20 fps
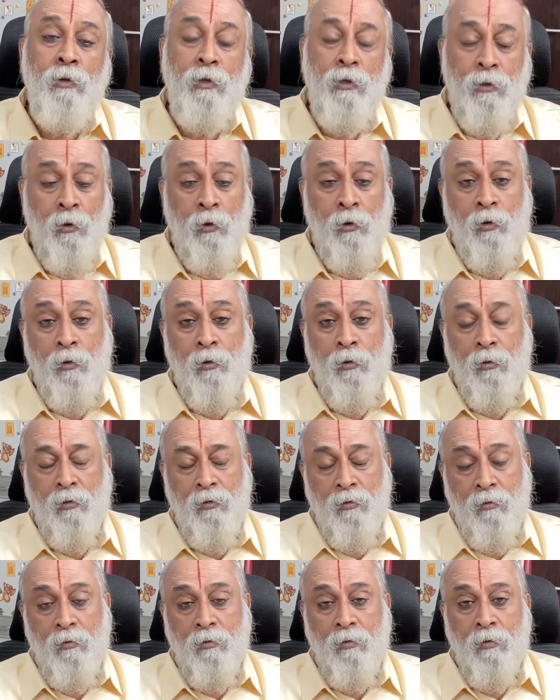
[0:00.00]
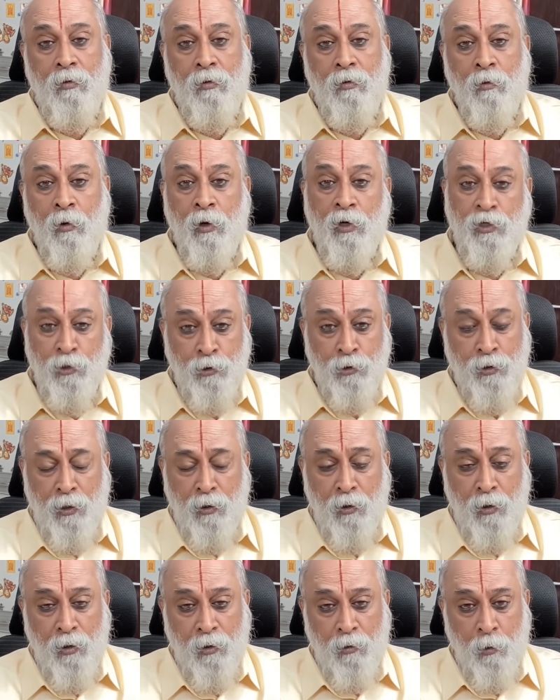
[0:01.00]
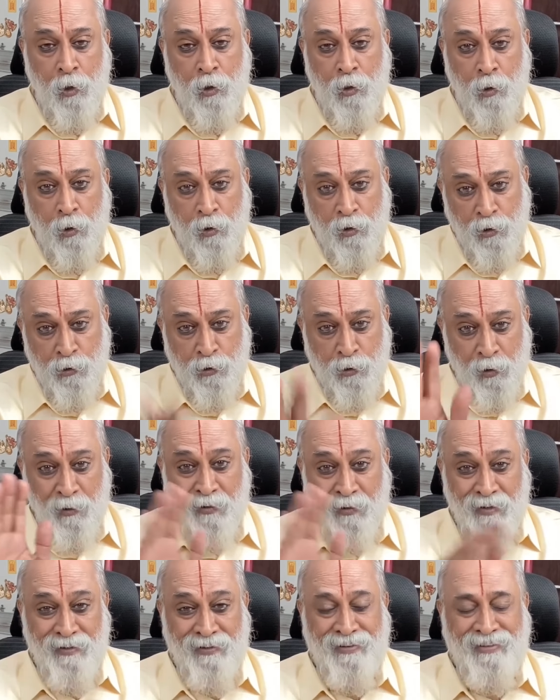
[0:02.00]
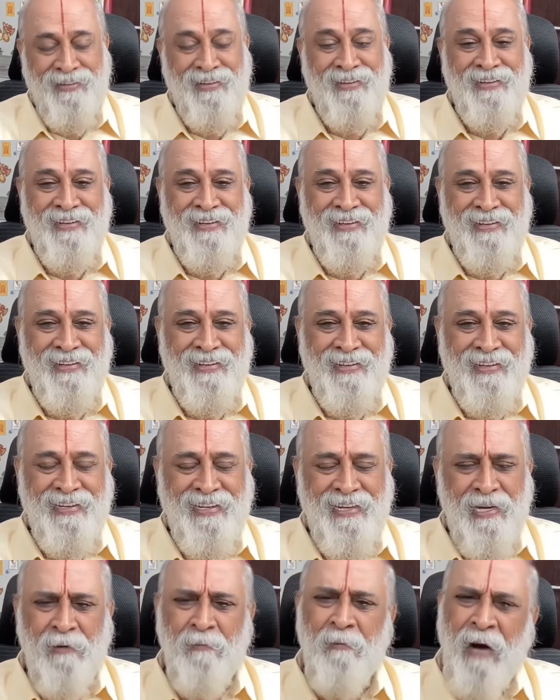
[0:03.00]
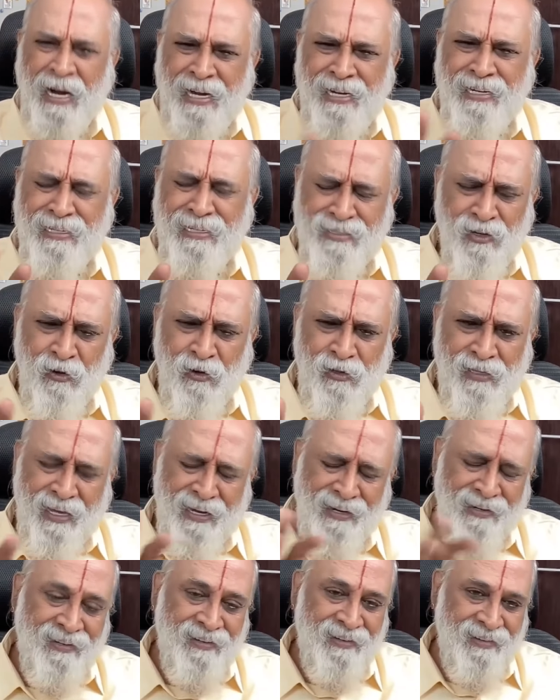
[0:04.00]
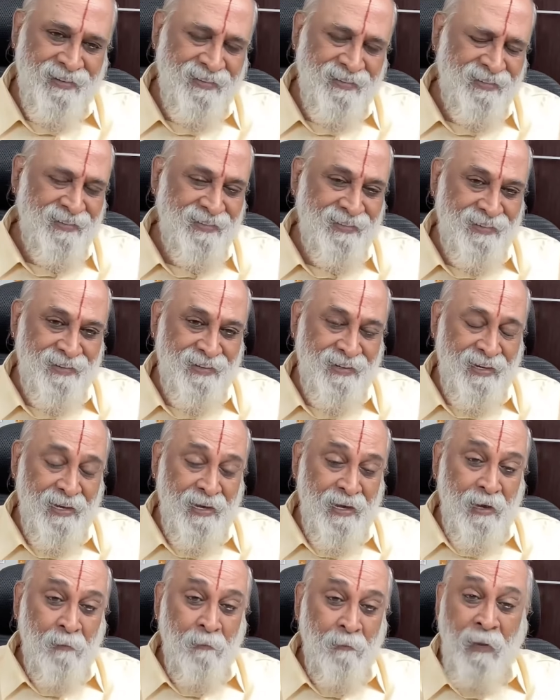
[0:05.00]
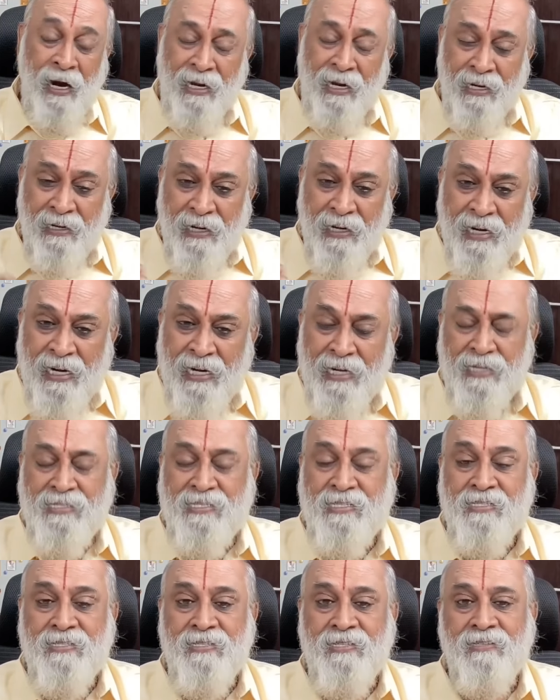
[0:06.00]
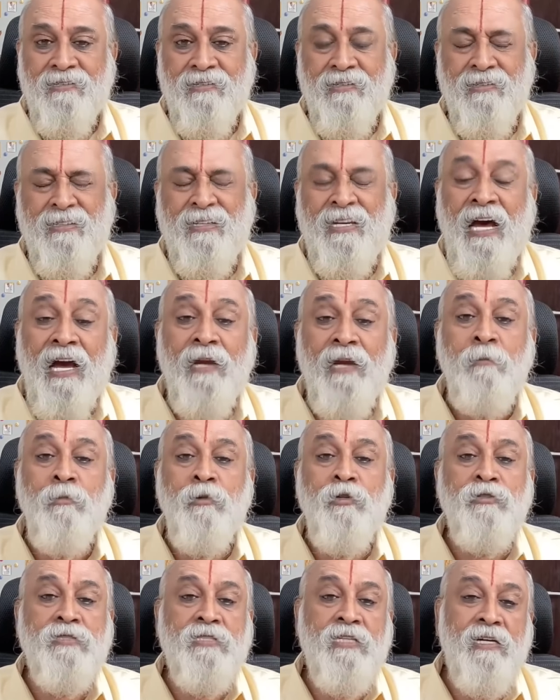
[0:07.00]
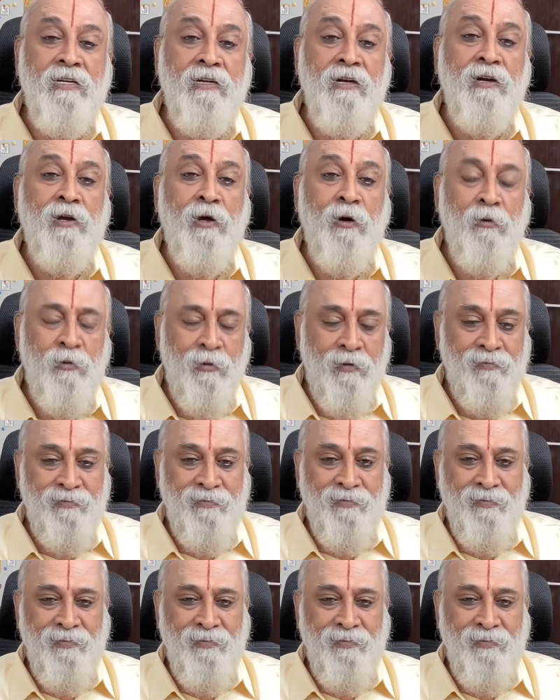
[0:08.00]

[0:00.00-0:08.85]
you will know what to talk or what not to talk. Mind is all that. Mind needs time to settle down.